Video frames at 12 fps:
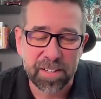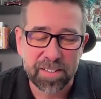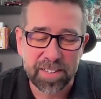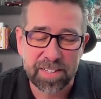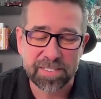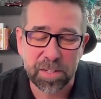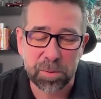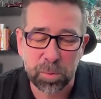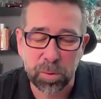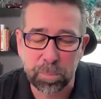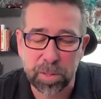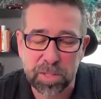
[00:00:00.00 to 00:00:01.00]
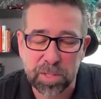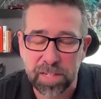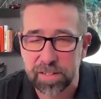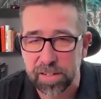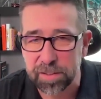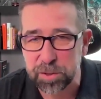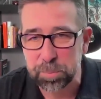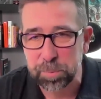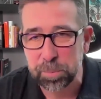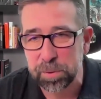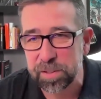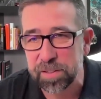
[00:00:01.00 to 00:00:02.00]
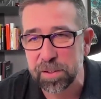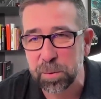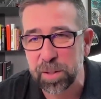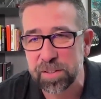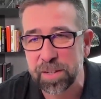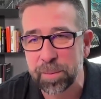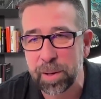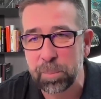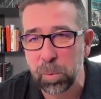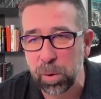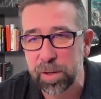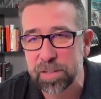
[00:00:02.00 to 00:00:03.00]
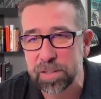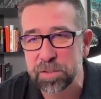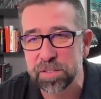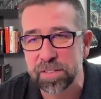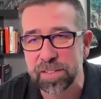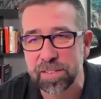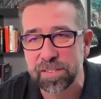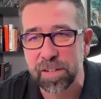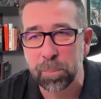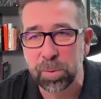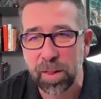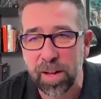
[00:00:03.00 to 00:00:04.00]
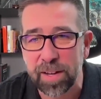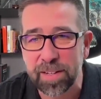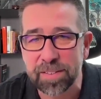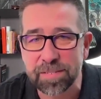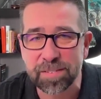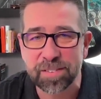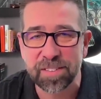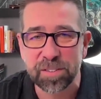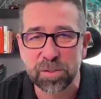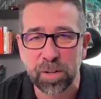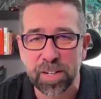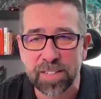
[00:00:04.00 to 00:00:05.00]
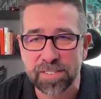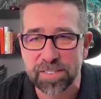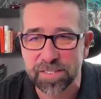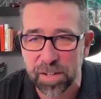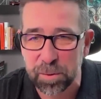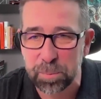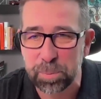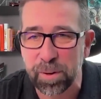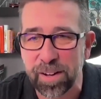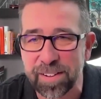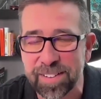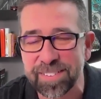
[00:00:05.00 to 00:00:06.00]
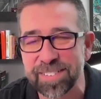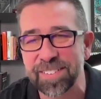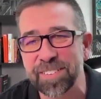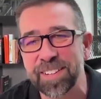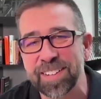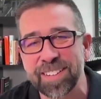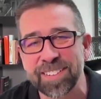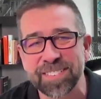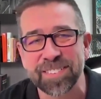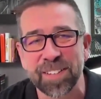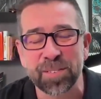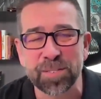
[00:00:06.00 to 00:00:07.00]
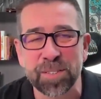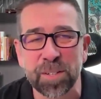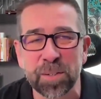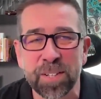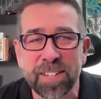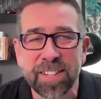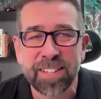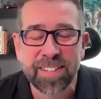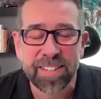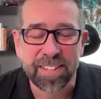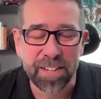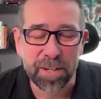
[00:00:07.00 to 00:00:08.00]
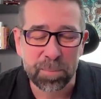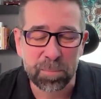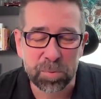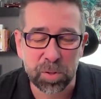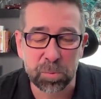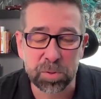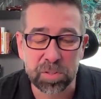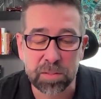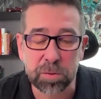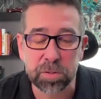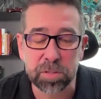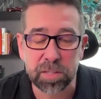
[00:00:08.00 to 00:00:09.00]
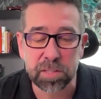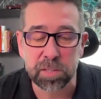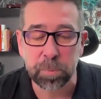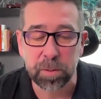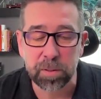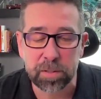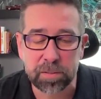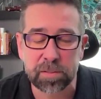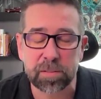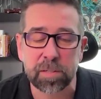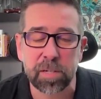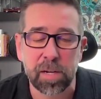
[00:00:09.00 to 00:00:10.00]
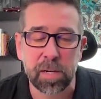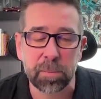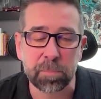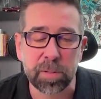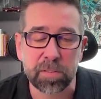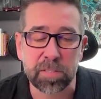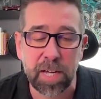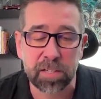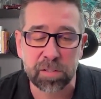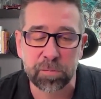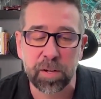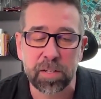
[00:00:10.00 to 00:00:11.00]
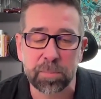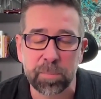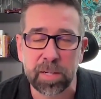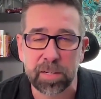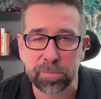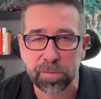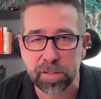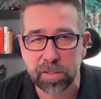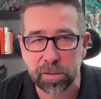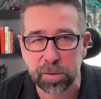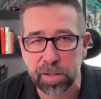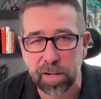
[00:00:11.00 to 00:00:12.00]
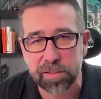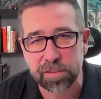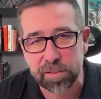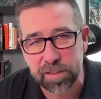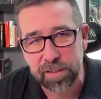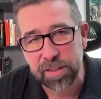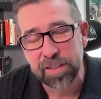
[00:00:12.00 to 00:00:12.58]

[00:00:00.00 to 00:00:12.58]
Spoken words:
like I said, we were a bunch of technology people that didn't know anything about mortgage and compliance and trying to sell the product and all that kind of stuff. So So that was an interesting experience. It satisfied my infinite curiosity,